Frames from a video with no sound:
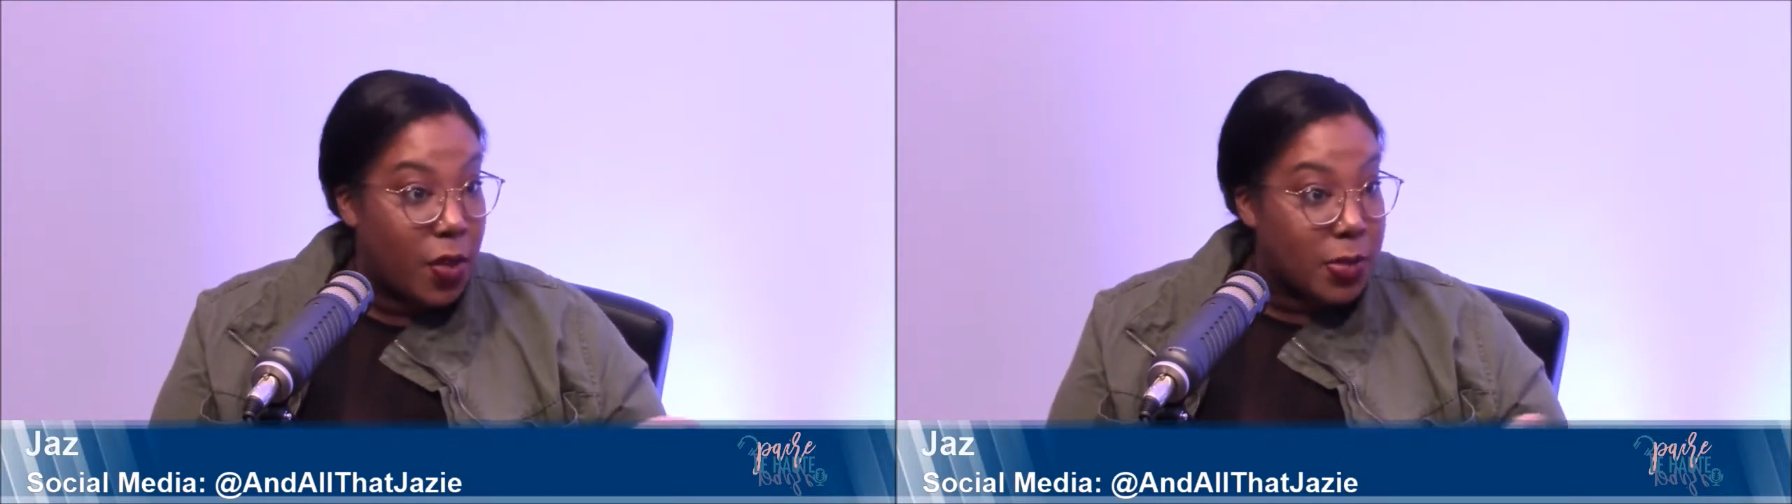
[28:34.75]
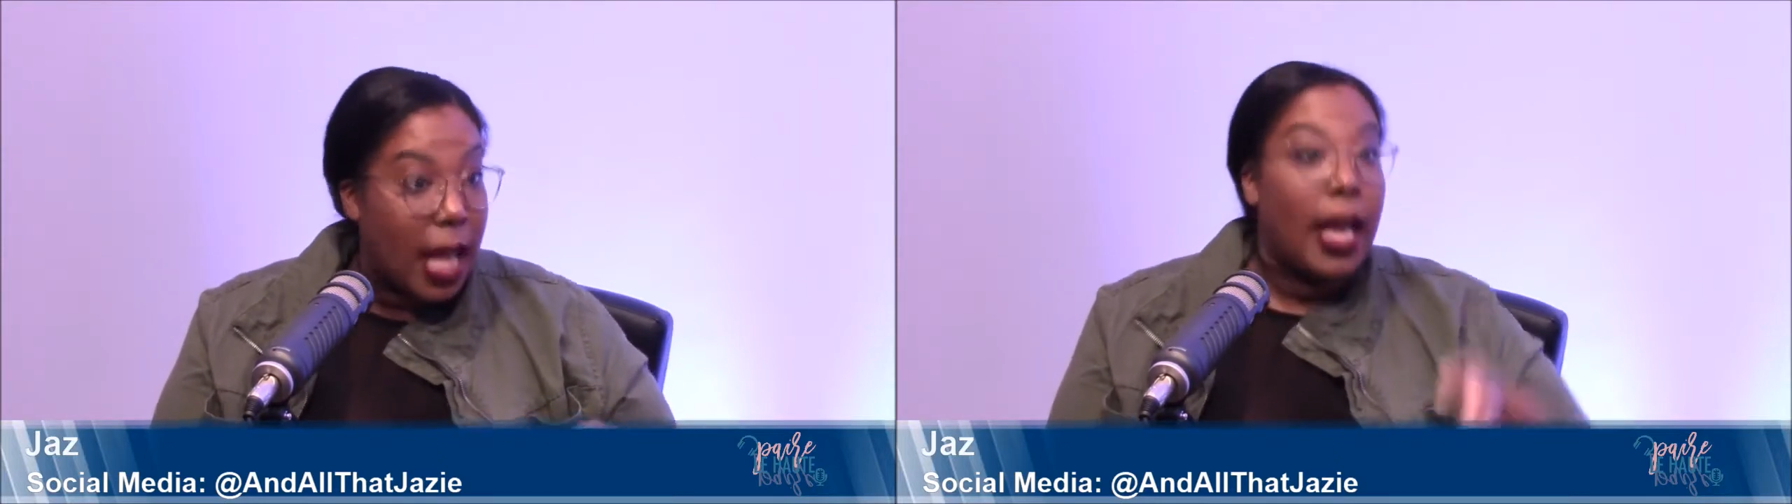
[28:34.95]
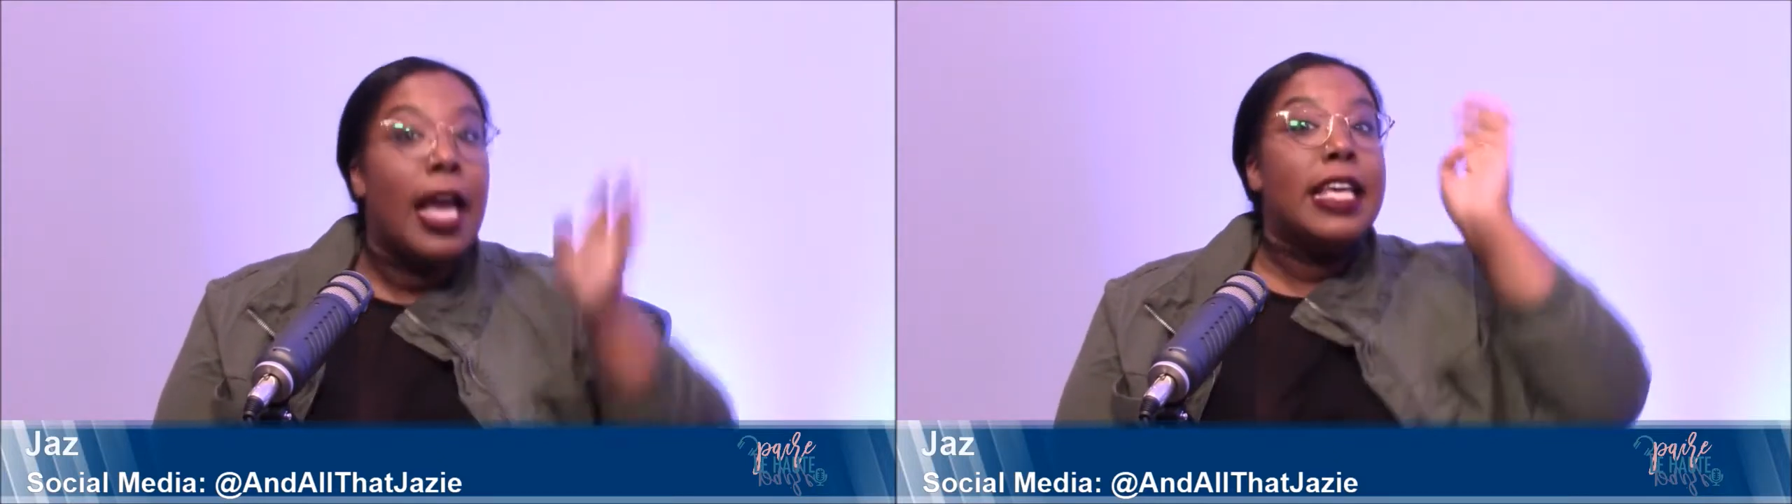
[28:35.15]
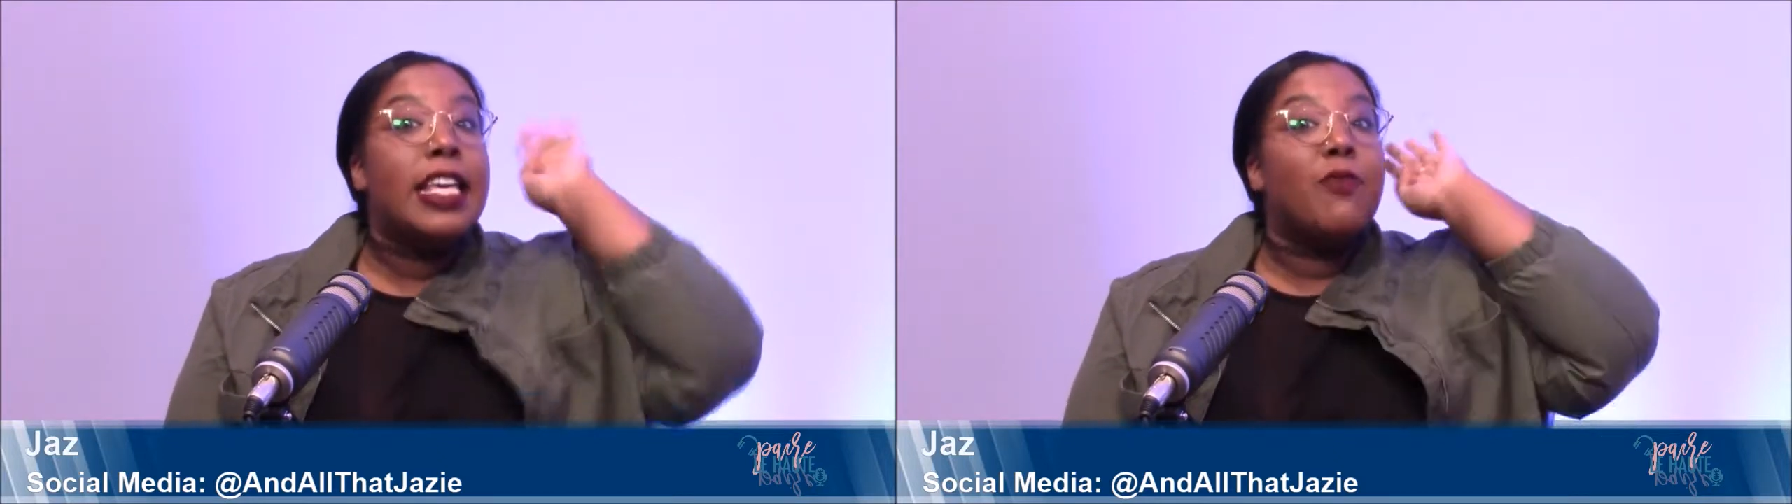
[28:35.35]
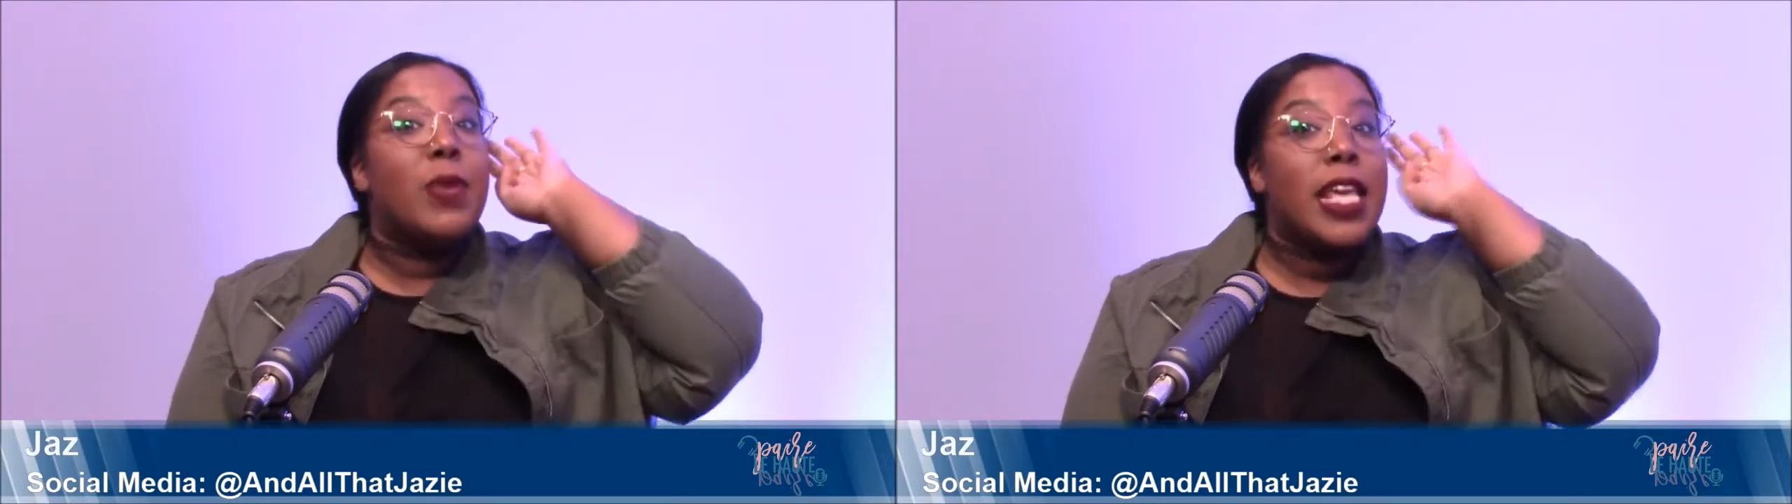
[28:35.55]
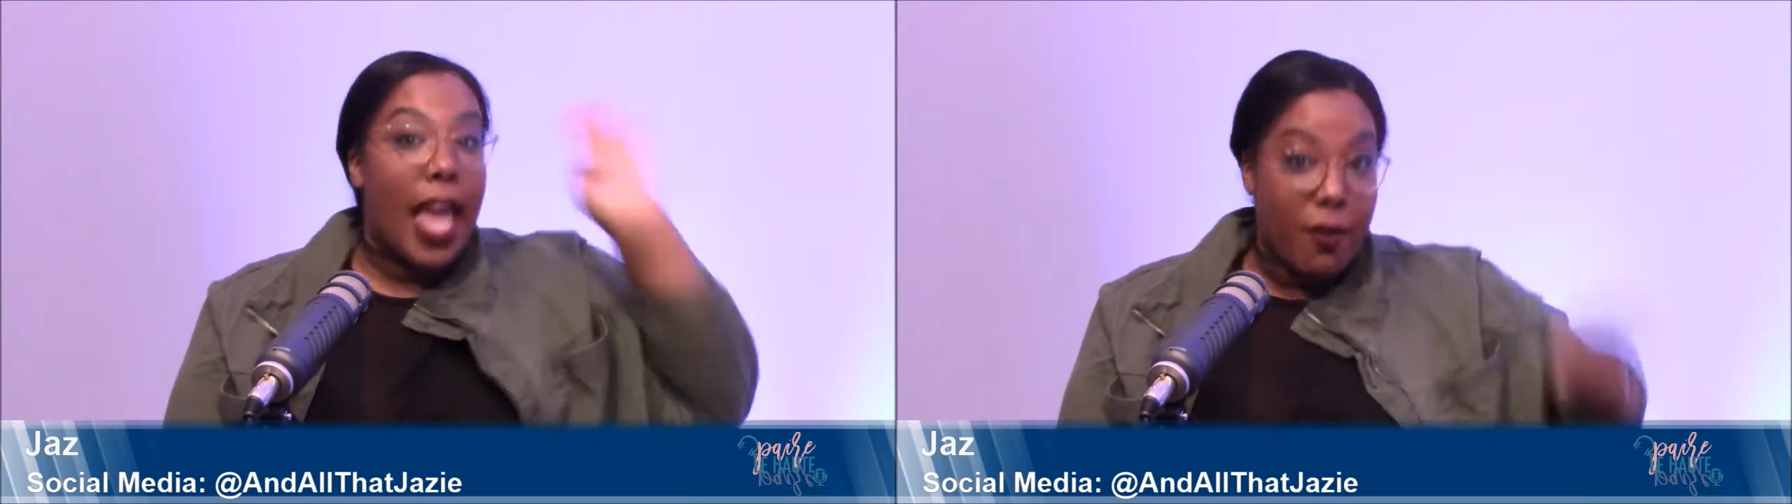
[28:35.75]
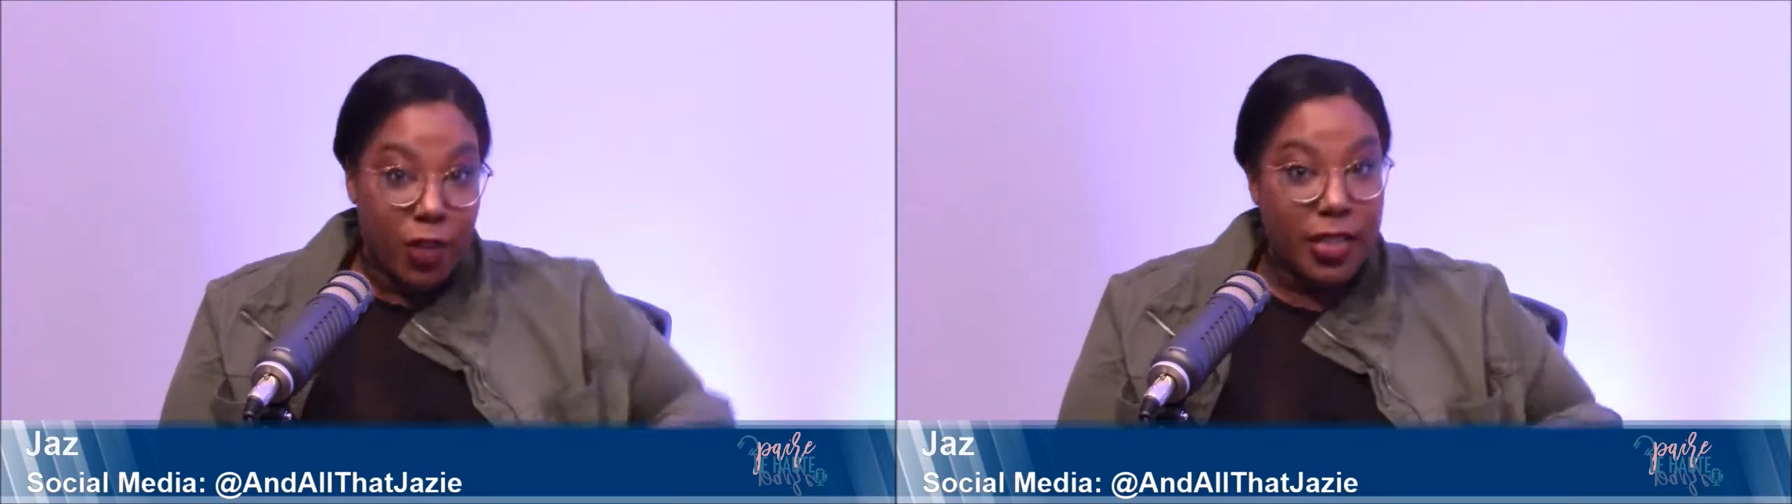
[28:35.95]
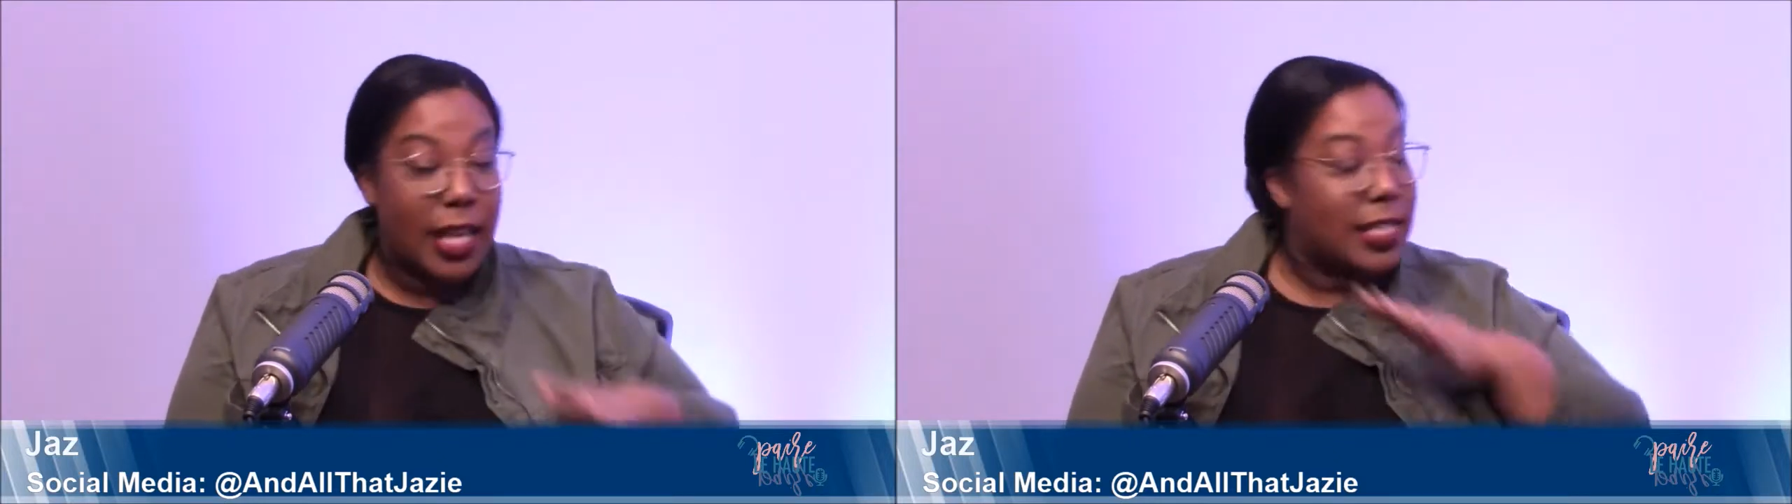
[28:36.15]
It was like, give me
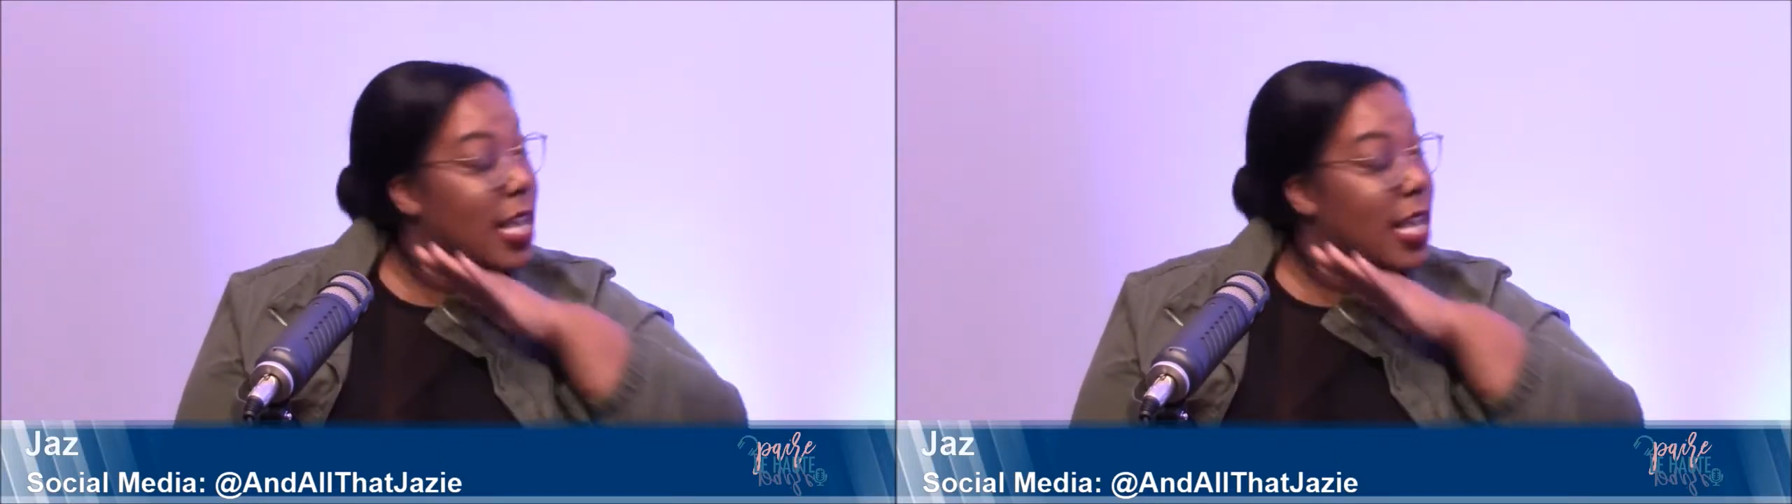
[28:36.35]
everything.